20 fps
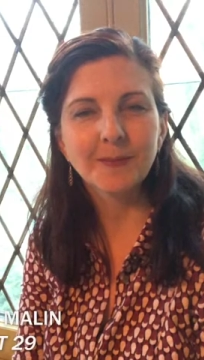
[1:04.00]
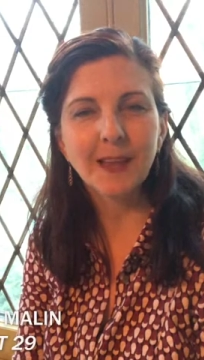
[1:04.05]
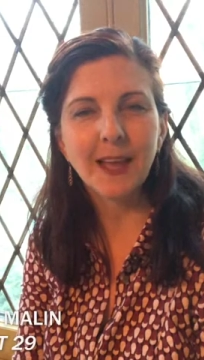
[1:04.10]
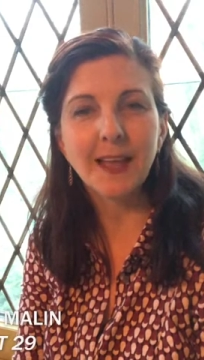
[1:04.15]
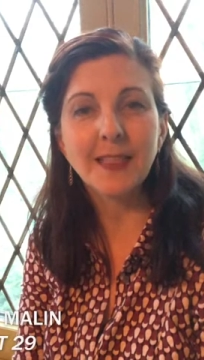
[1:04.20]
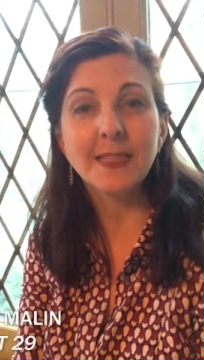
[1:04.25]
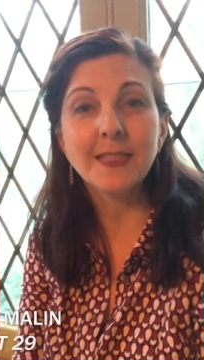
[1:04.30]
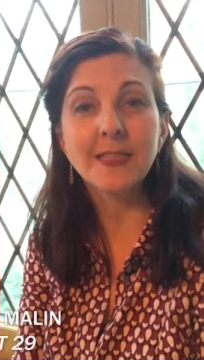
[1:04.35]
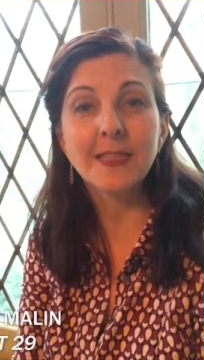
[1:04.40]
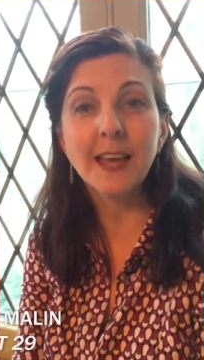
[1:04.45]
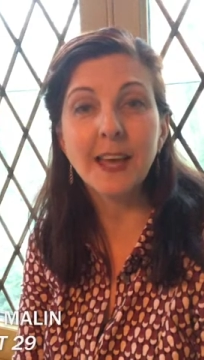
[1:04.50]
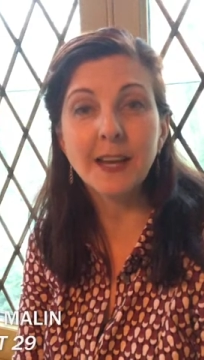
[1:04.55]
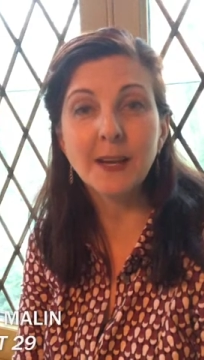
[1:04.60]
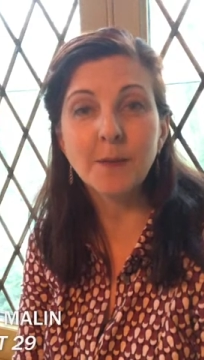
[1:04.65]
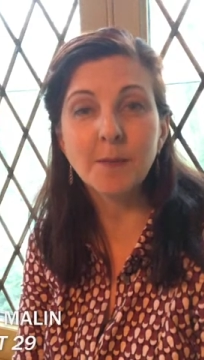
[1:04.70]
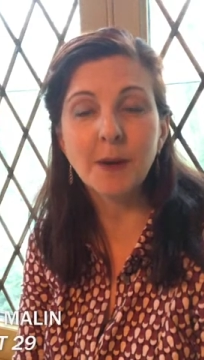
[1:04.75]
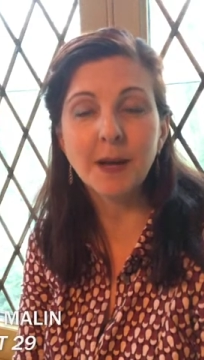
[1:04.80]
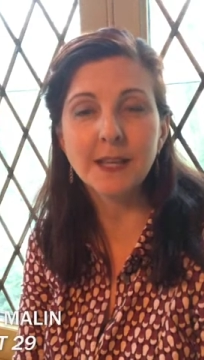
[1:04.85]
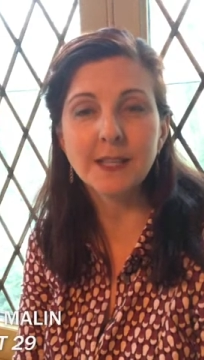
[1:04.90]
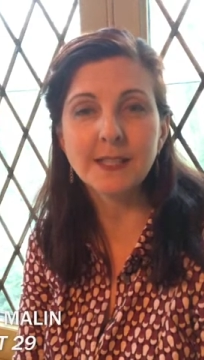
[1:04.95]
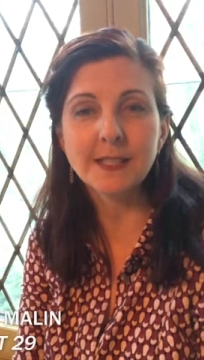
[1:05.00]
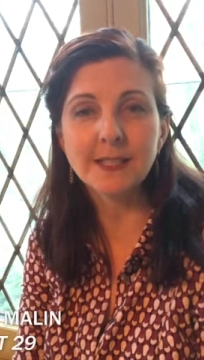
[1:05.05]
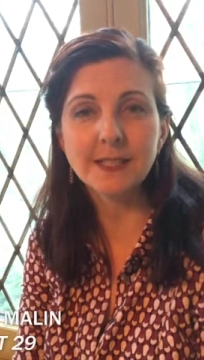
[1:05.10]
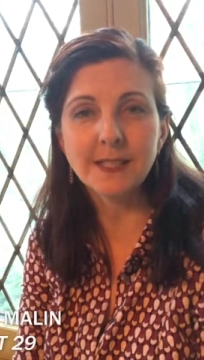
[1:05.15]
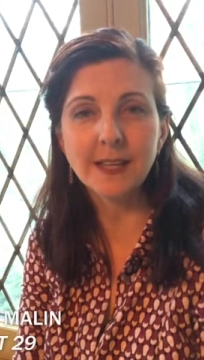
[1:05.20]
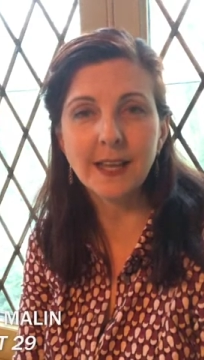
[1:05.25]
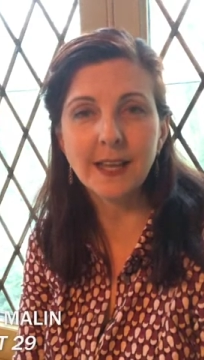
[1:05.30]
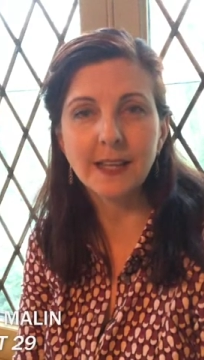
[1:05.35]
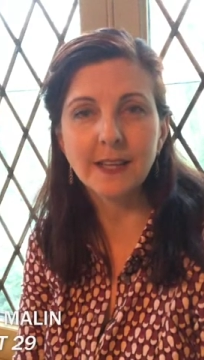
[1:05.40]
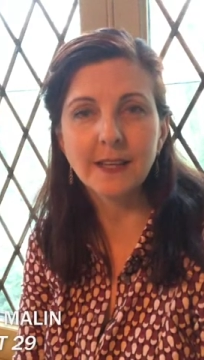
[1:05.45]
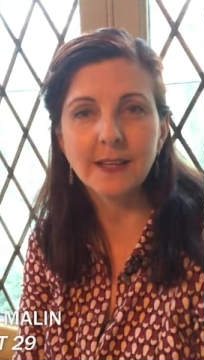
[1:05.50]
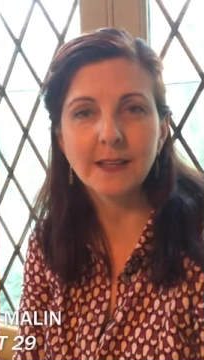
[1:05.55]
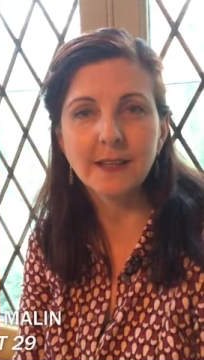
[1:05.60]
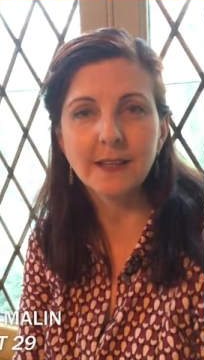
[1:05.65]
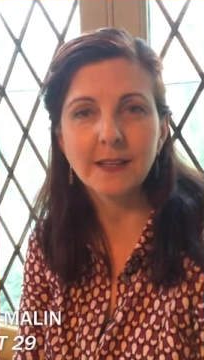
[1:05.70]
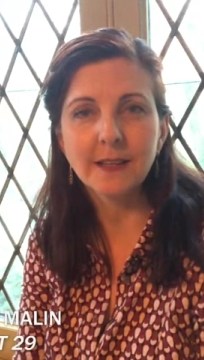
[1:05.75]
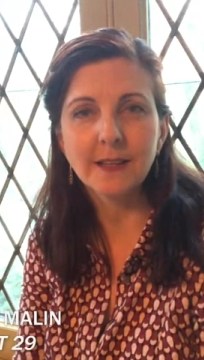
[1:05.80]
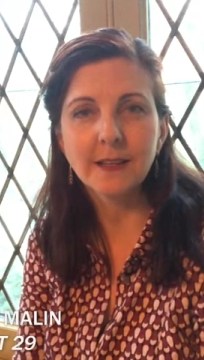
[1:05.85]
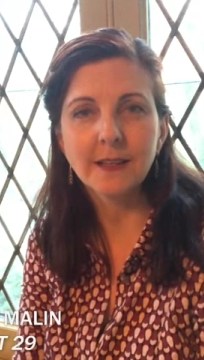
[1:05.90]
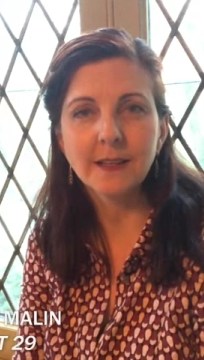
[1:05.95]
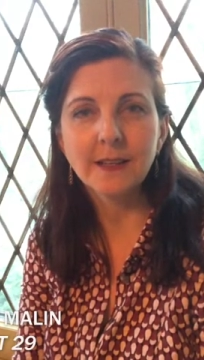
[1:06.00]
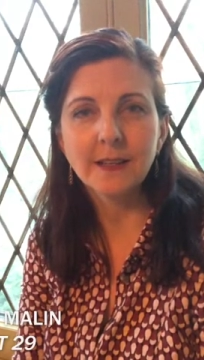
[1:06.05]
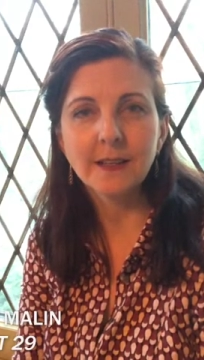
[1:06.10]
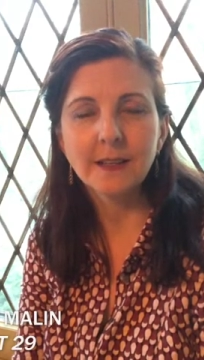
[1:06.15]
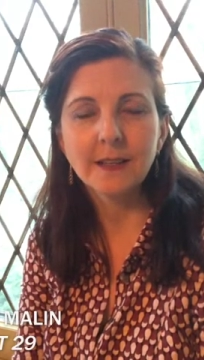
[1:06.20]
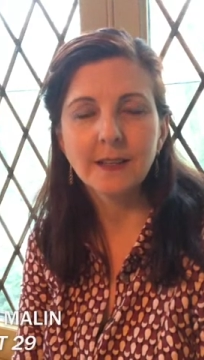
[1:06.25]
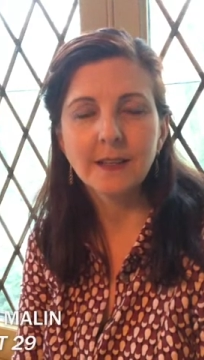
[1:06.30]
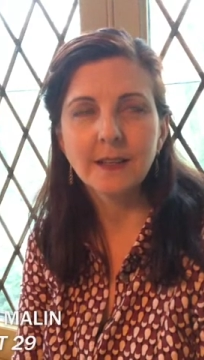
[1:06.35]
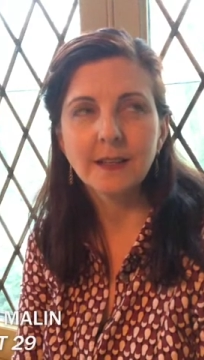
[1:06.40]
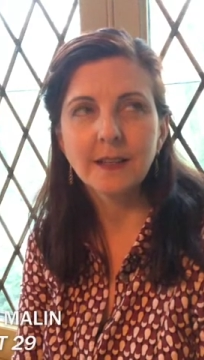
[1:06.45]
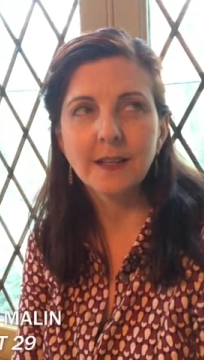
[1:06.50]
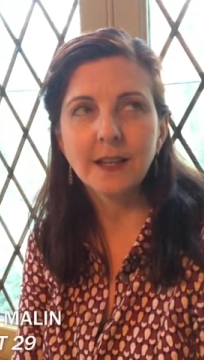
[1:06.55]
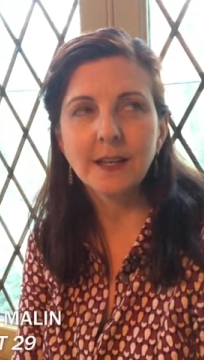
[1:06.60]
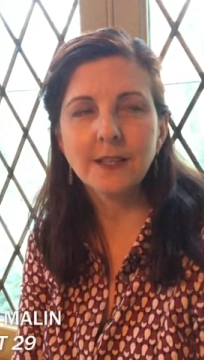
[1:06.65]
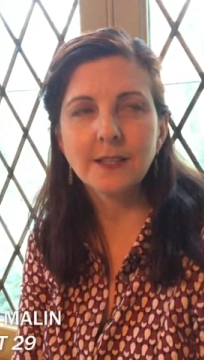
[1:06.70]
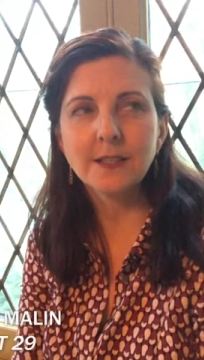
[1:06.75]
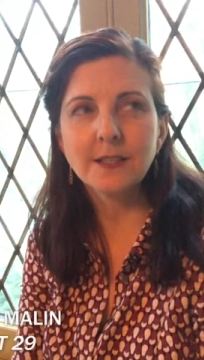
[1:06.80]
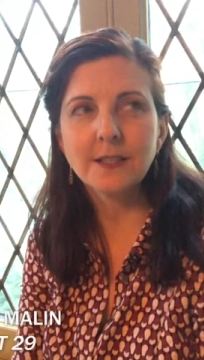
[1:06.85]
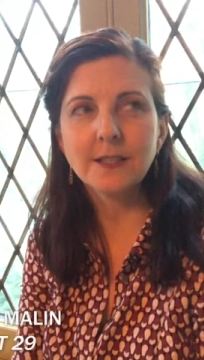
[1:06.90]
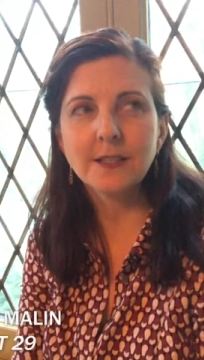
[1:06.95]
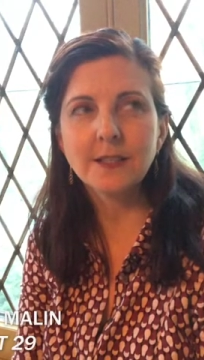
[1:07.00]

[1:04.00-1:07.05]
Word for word: and then my state, like